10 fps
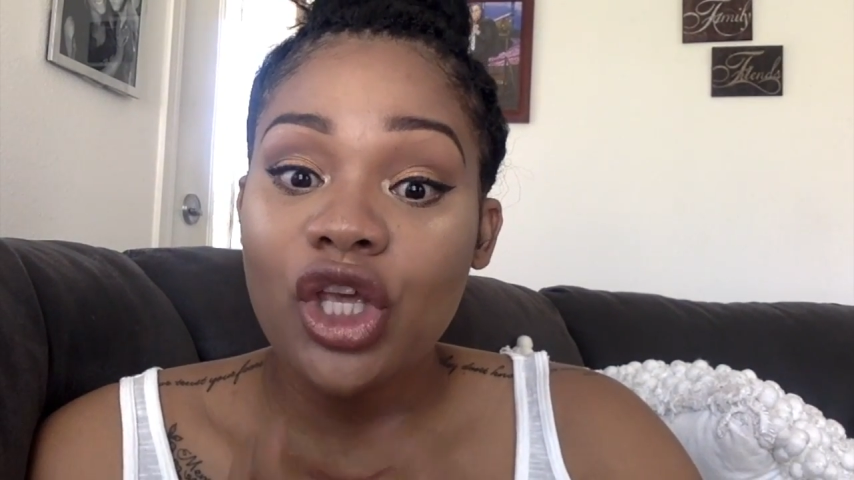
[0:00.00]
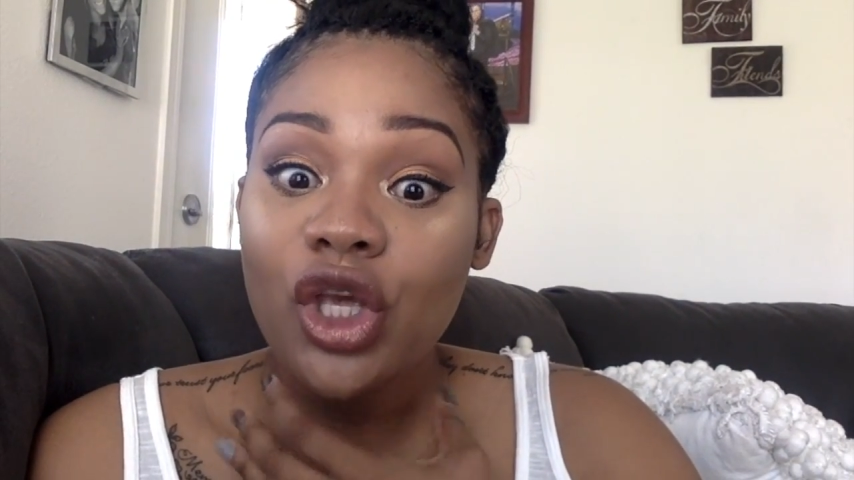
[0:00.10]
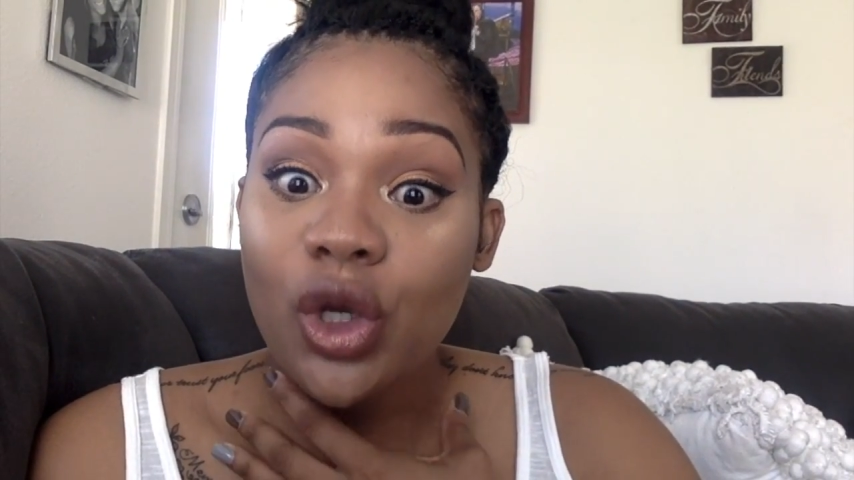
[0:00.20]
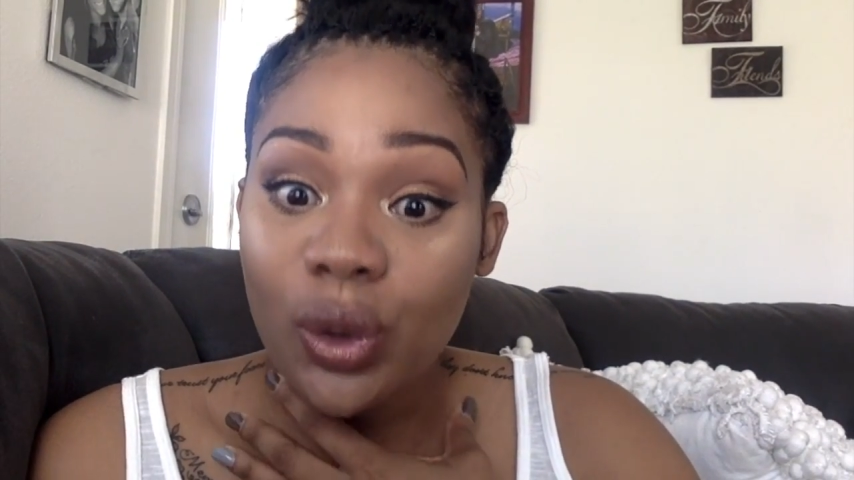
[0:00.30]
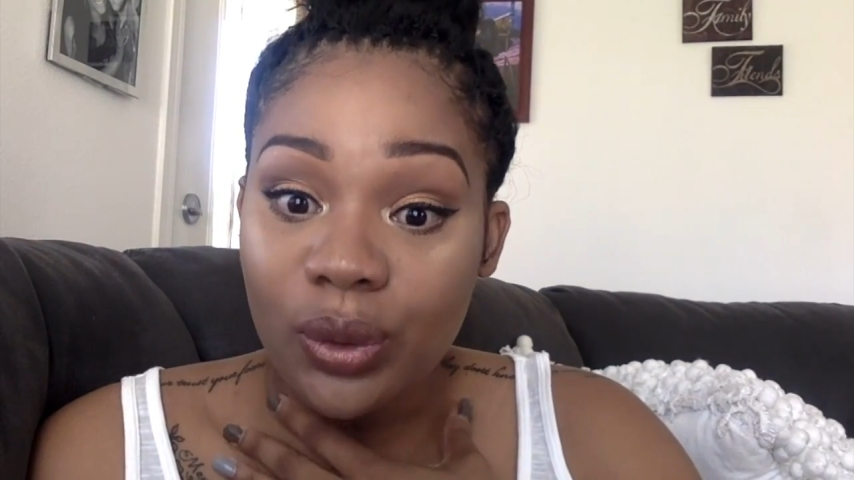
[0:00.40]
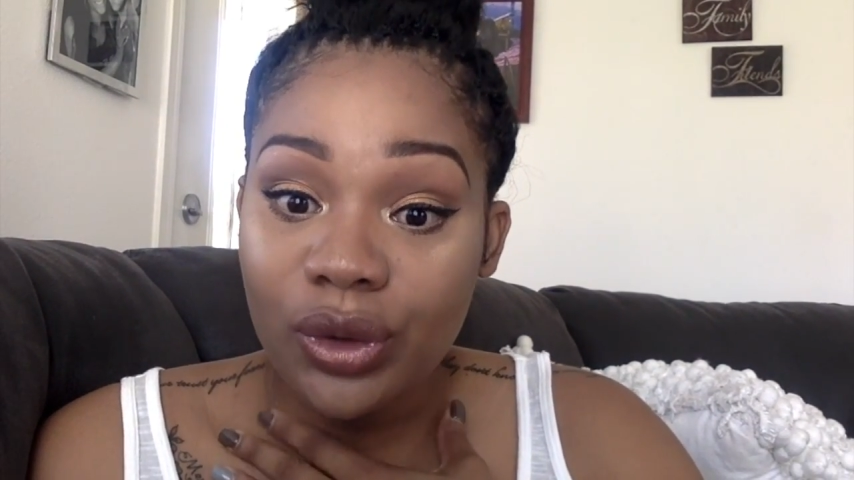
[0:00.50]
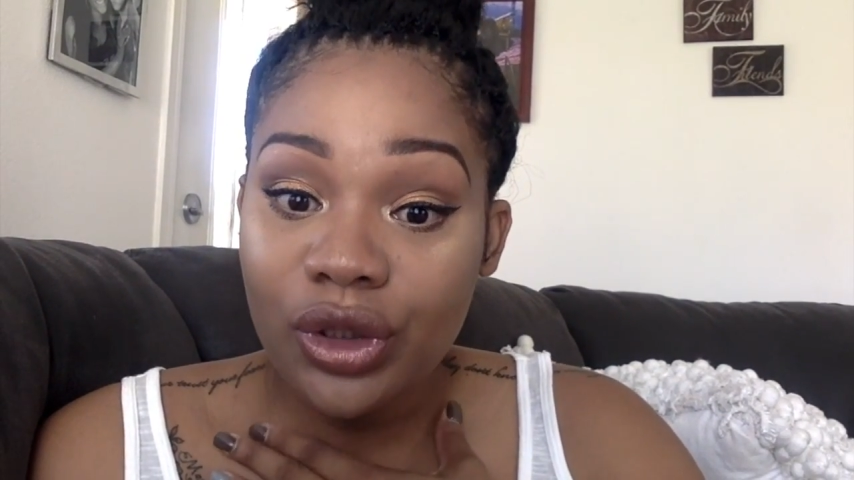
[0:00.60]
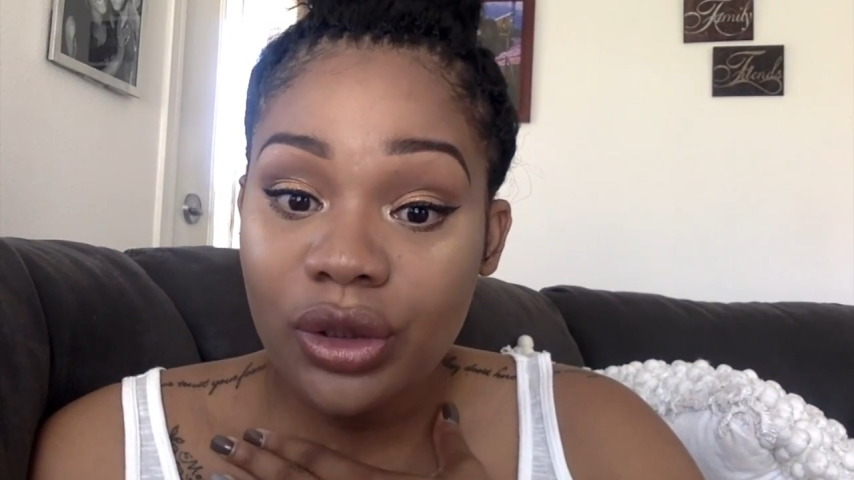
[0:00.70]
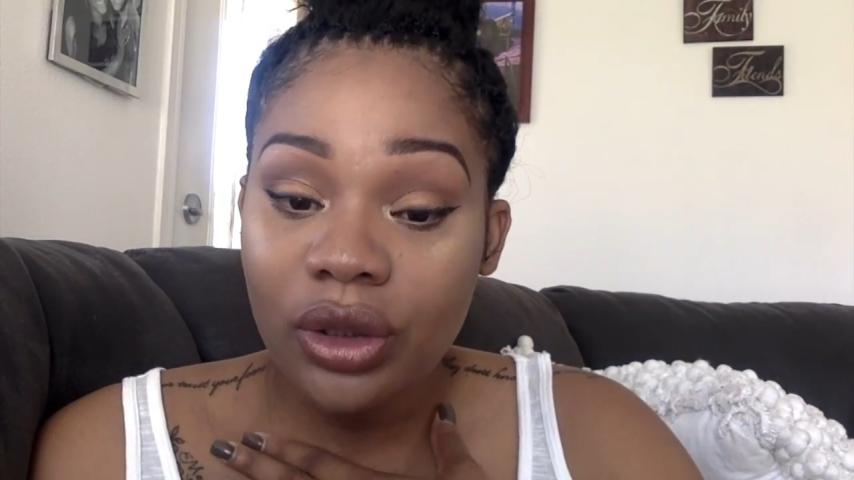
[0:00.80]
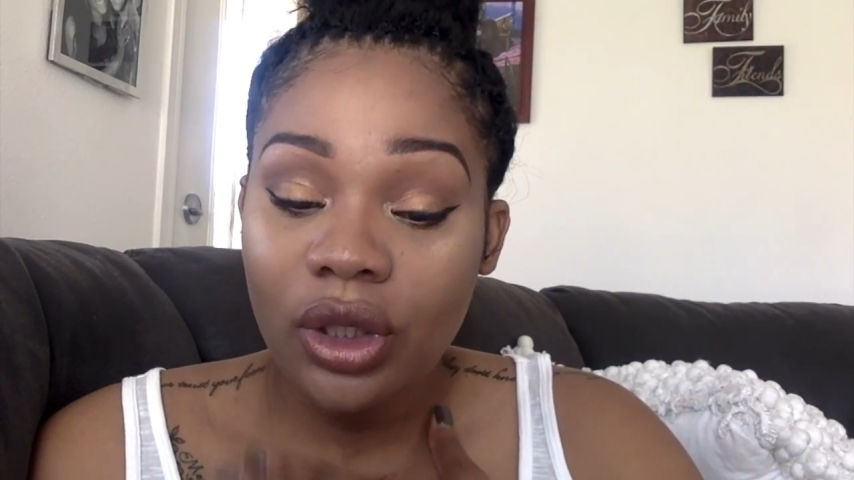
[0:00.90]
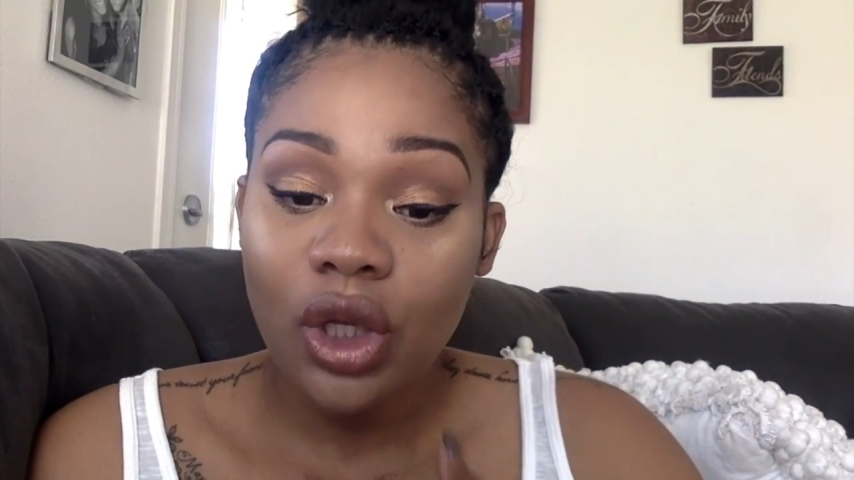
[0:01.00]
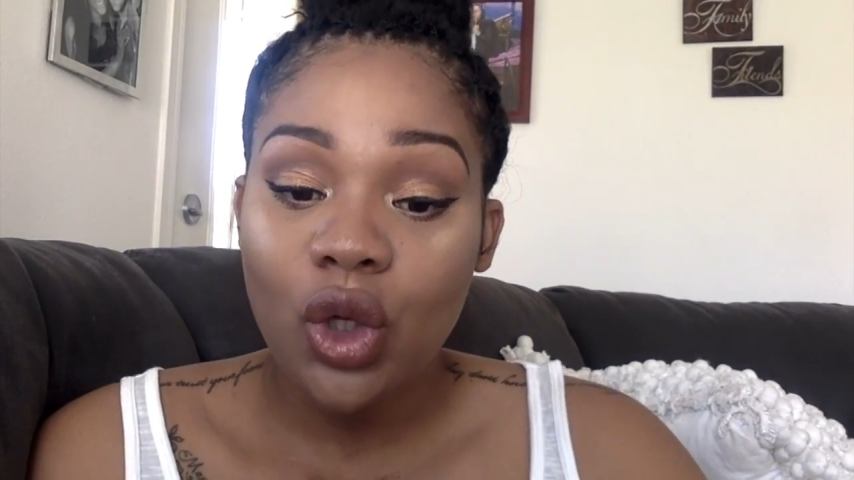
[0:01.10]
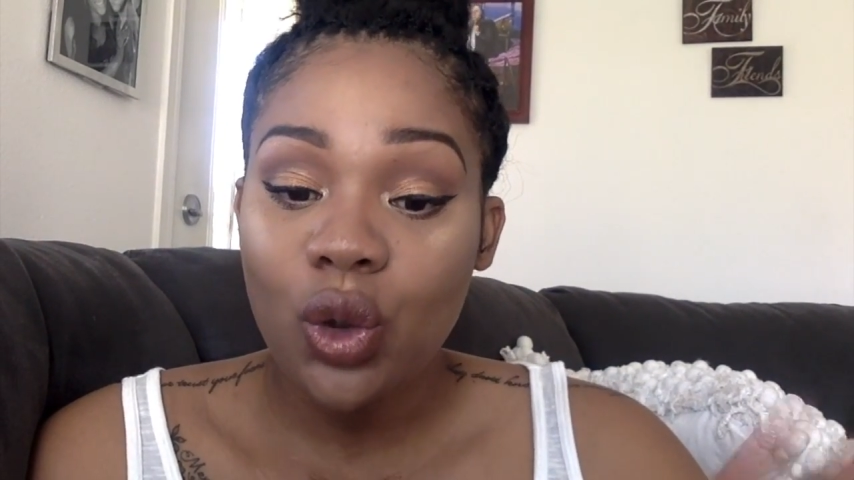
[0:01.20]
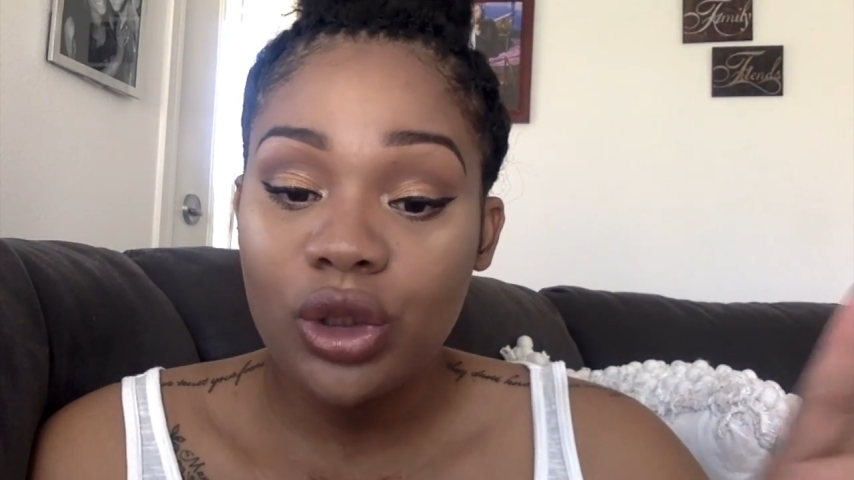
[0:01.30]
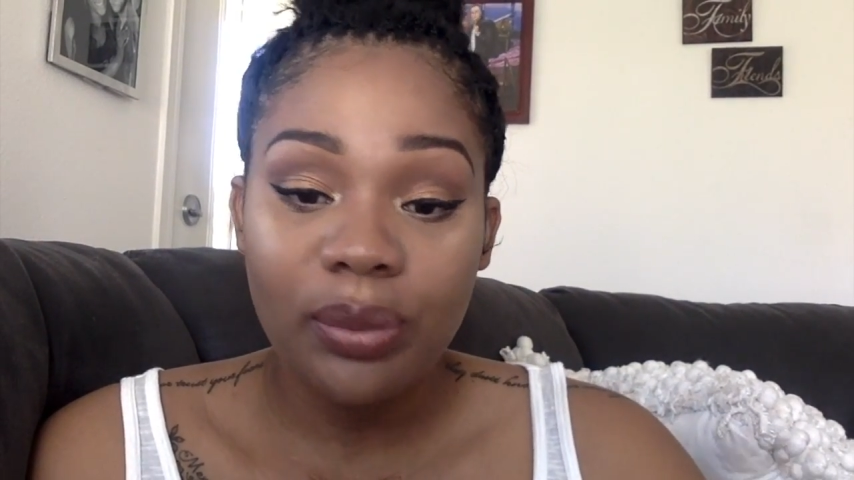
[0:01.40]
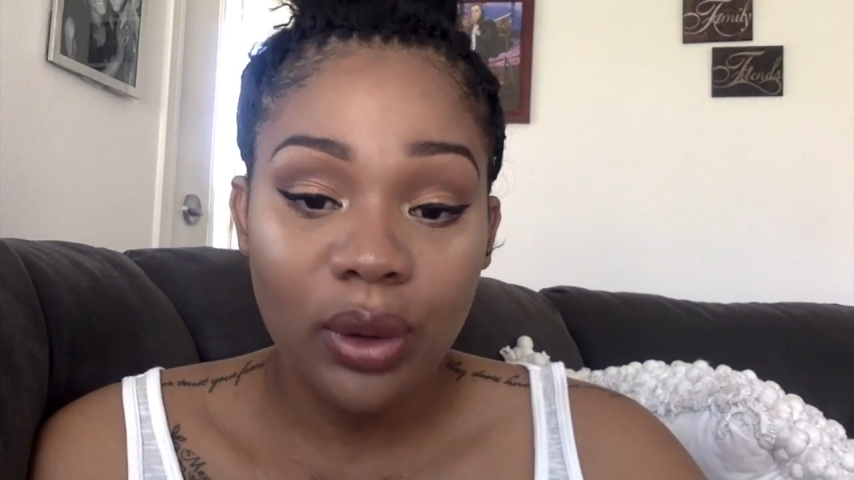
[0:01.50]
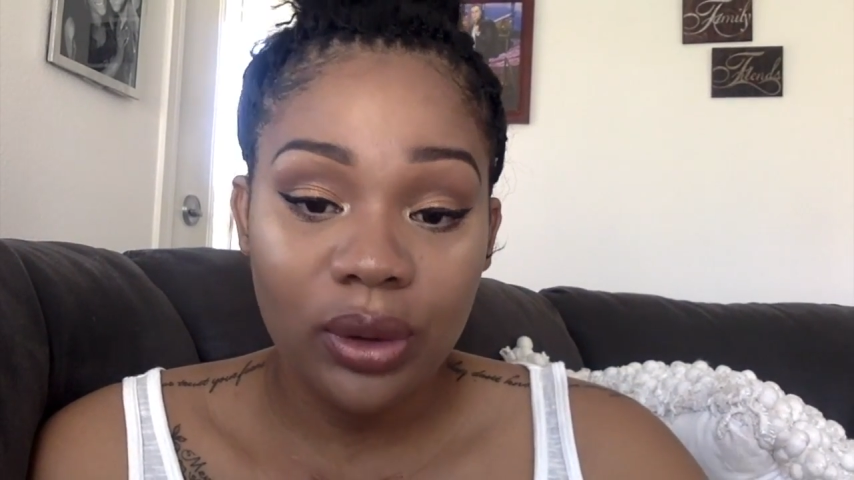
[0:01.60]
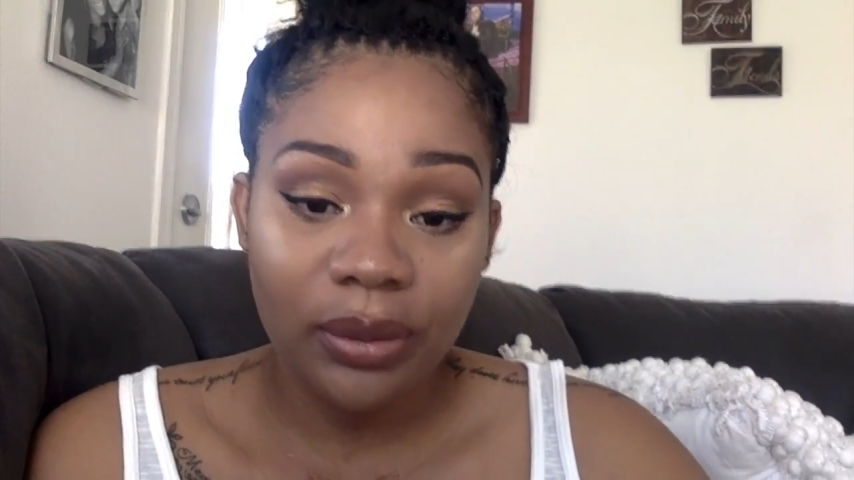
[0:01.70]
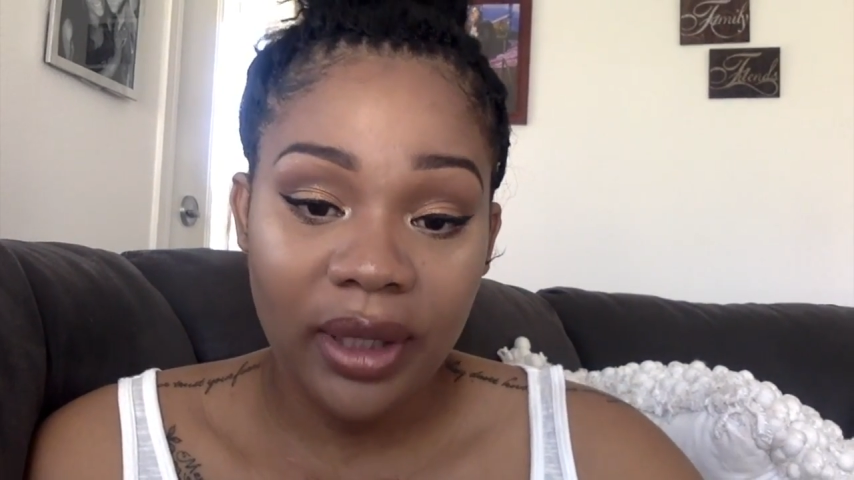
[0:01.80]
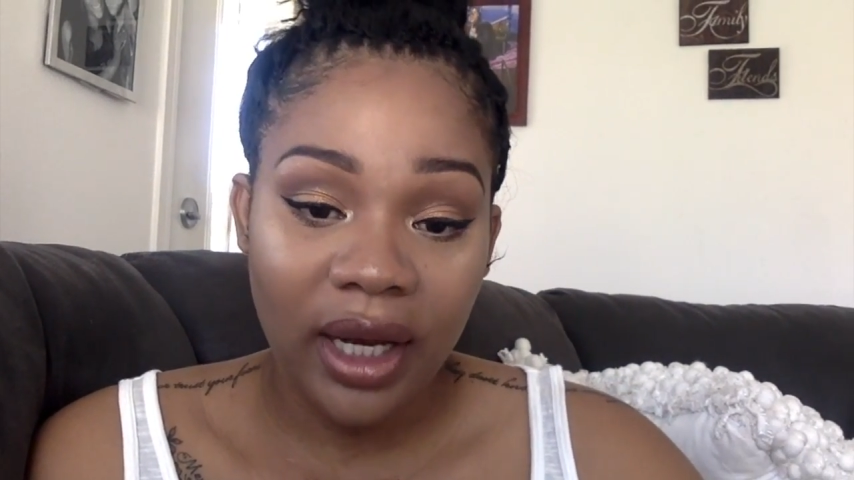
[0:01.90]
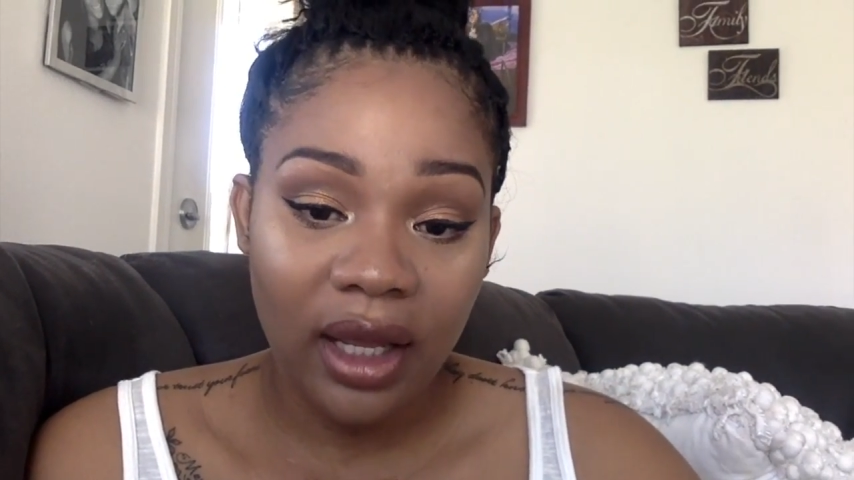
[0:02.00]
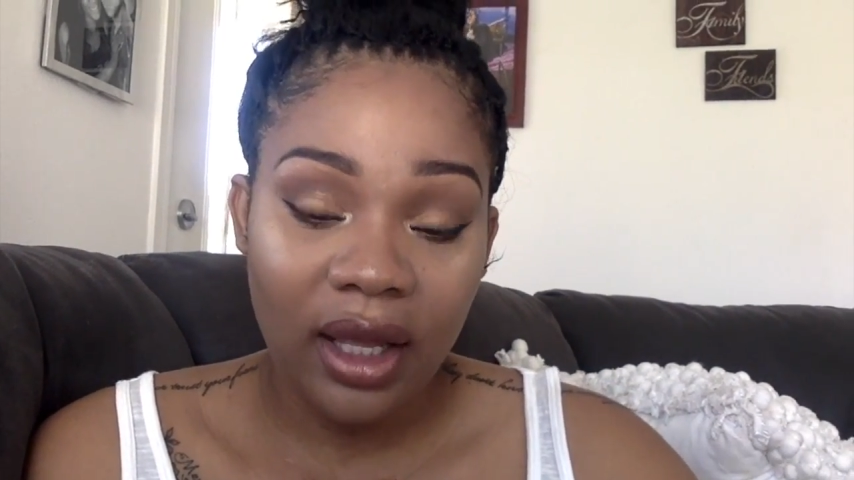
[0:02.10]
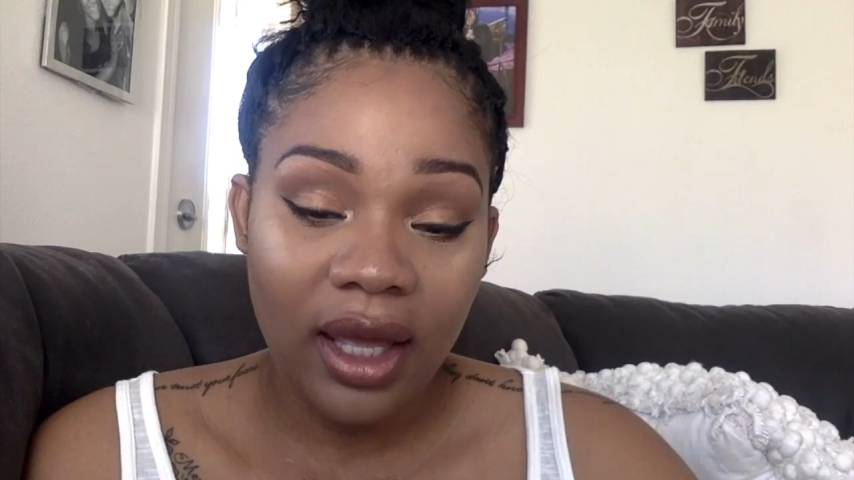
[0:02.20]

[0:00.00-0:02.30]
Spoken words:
Huge, huge bulge in my neck.